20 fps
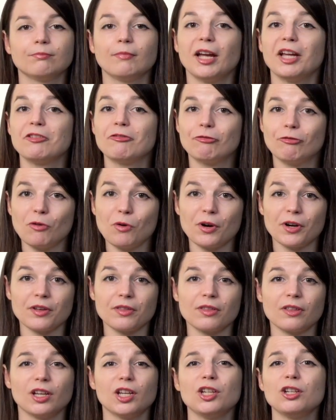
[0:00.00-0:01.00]
And
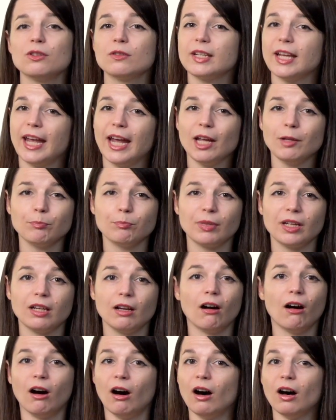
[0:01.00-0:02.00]
fourth, you can't
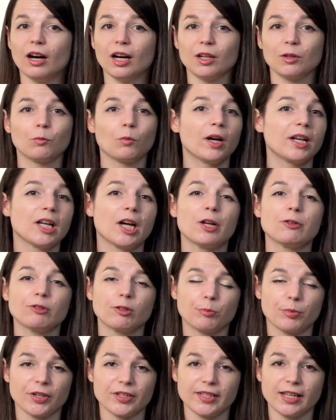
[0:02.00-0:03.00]
be on
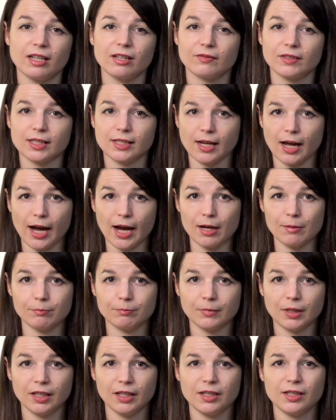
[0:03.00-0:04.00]
100% of the time.
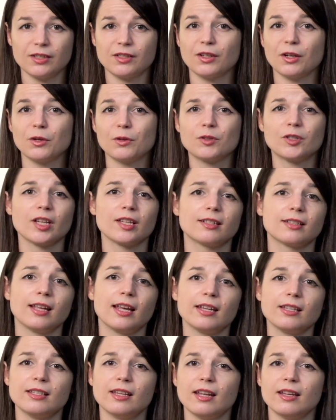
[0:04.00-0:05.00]
So just
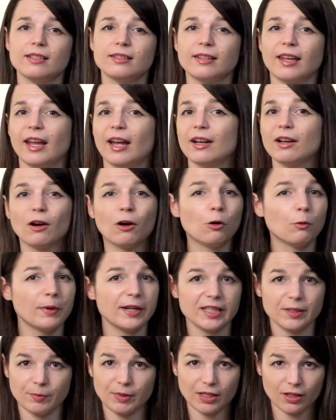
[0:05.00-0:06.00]
like days can't
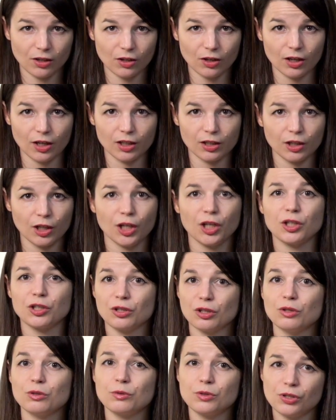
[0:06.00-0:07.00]
always be good,
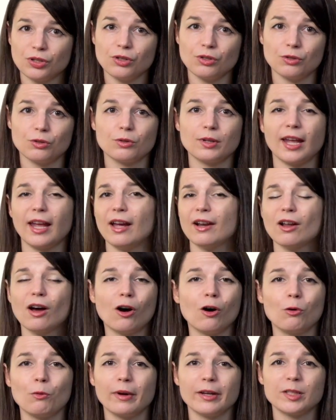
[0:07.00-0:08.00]
you too can't
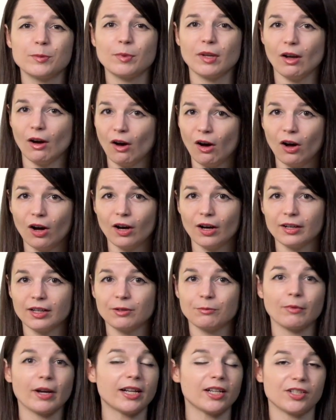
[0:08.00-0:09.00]
always be on
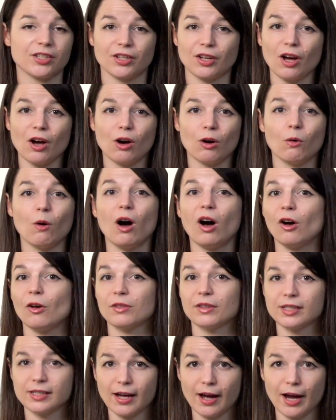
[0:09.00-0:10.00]
and ready to go all
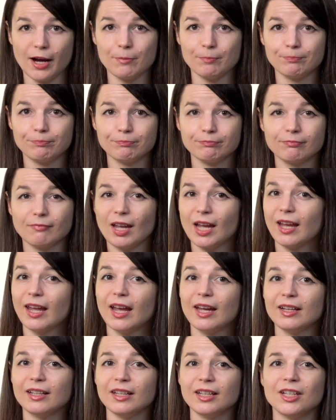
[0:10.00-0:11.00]
the time.
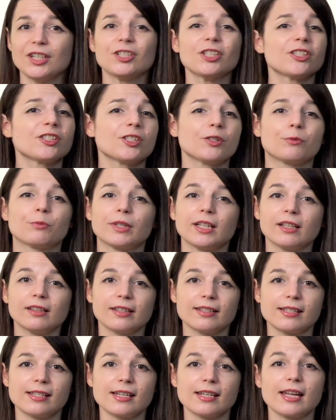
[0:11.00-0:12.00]
Again, just a
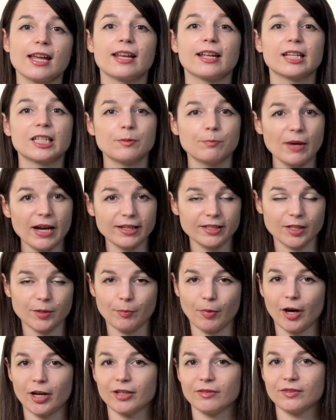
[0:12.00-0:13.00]
realistic and expected
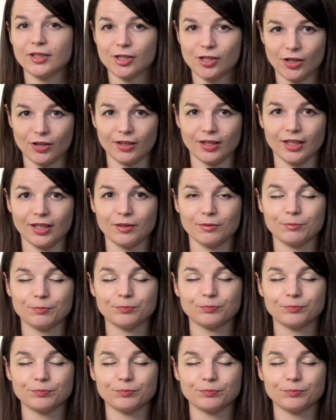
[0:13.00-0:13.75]
part of the journey.